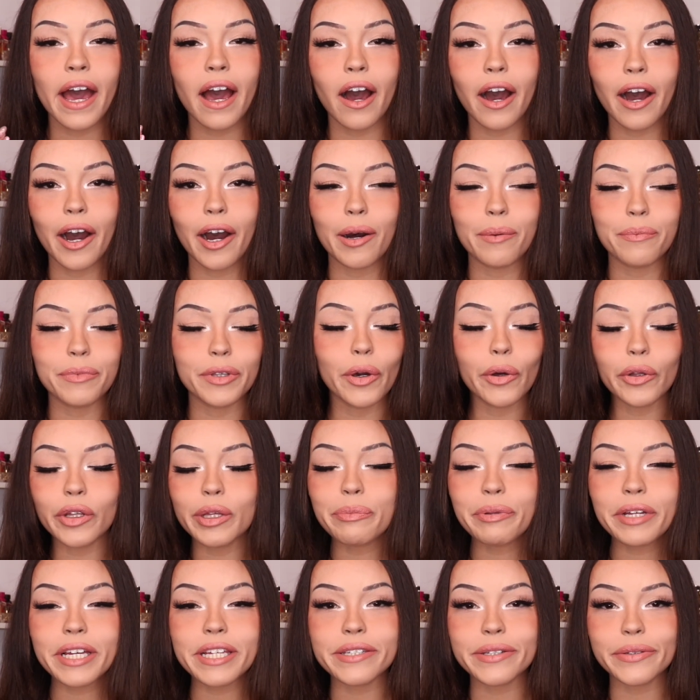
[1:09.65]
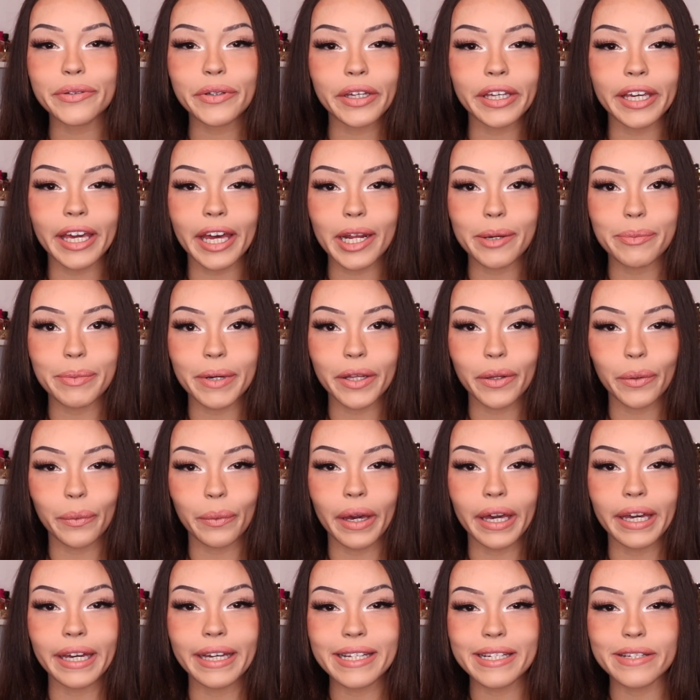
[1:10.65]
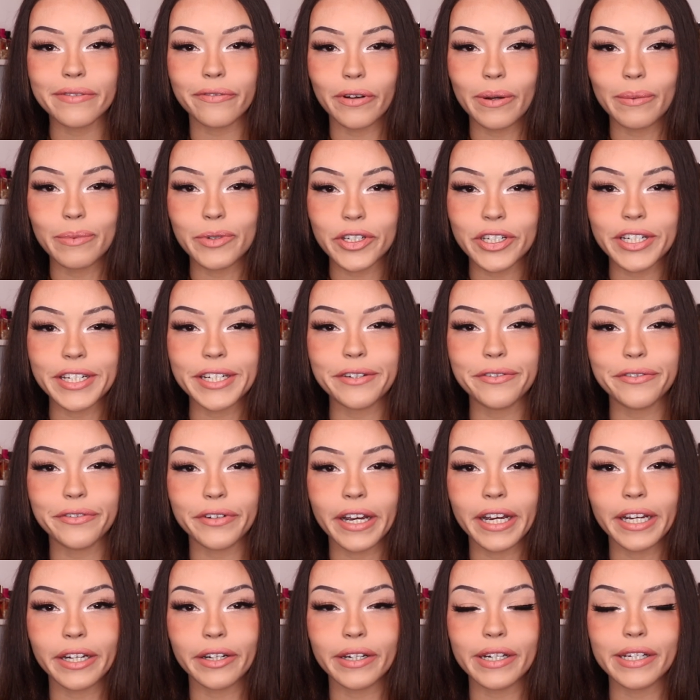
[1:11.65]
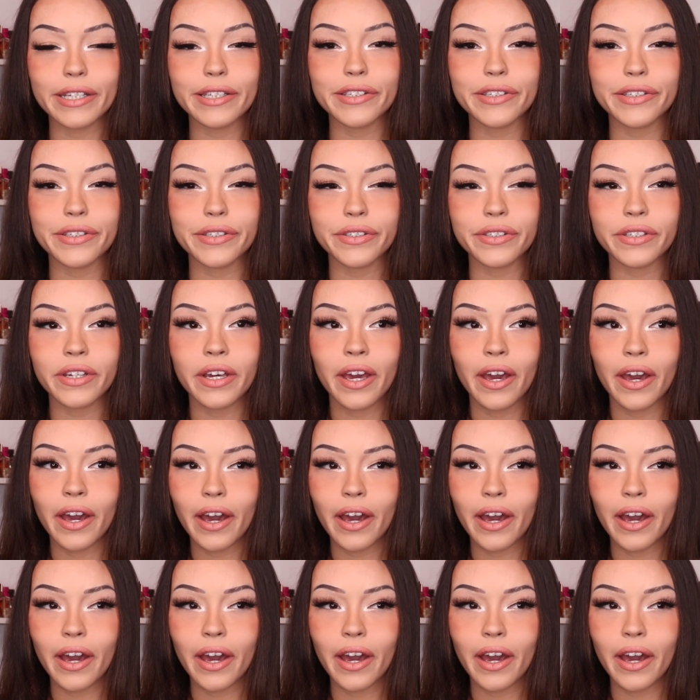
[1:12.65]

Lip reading: the only place you can get it, by the way, is from Ginny Fragrance